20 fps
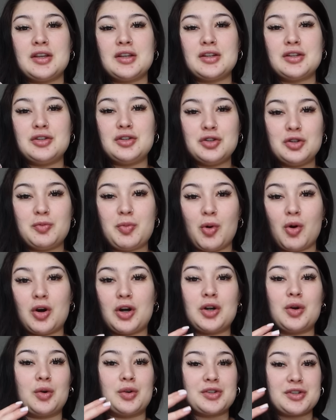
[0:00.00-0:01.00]

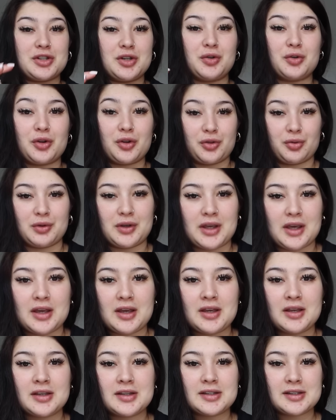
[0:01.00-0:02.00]
newborn or 0 to
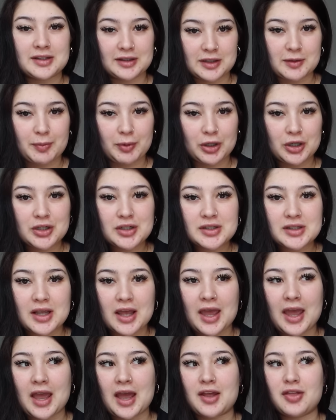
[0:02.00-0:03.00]
3 sleepers,
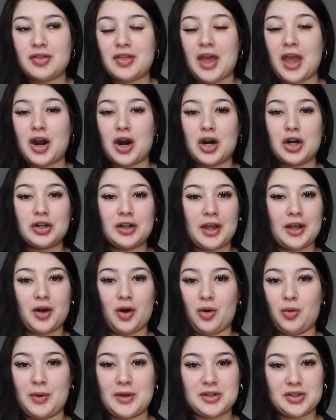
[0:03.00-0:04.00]
and they are
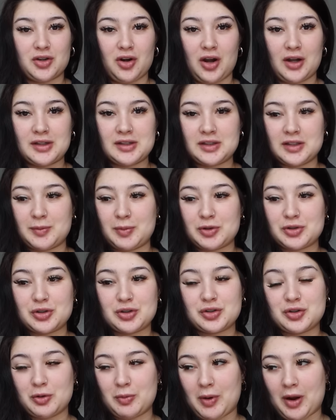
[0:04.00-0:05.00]
like always gone. Sleepers
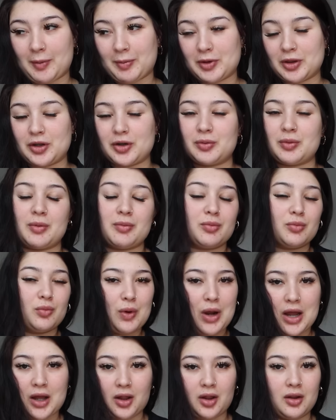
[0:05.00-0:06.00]
are so popular.
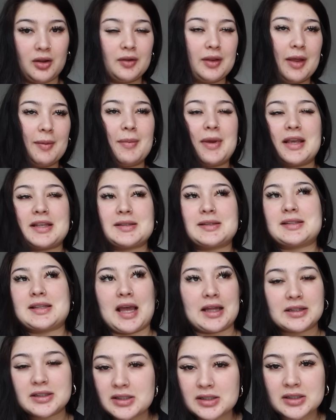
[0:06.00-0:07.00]
Well, that makes
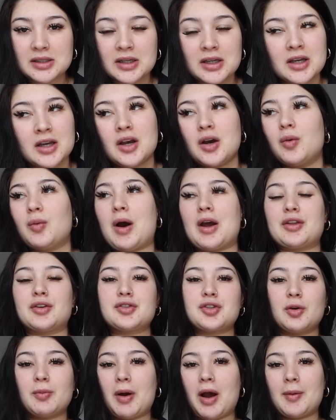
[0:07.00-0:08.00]
sense why they're
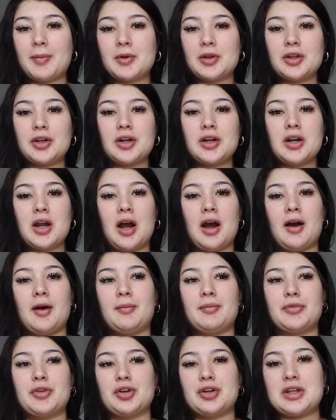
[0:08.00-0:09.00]
so popular.
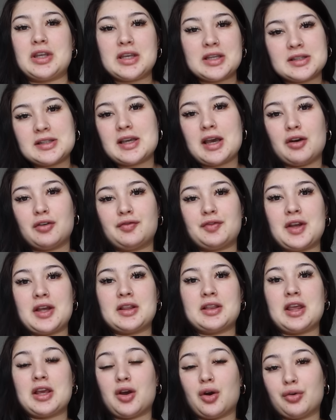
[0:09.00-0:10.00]
They're an easy
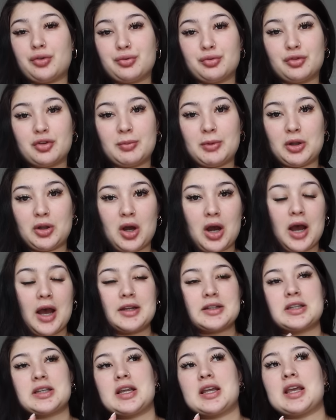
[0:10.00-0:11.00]
outfit, they go through them a
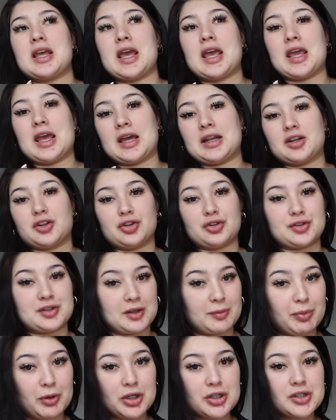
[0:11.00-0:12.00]
lot, and they're
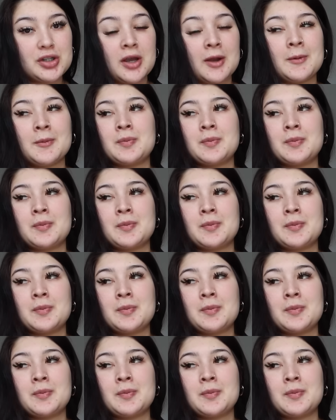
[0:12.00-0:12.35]
zippers.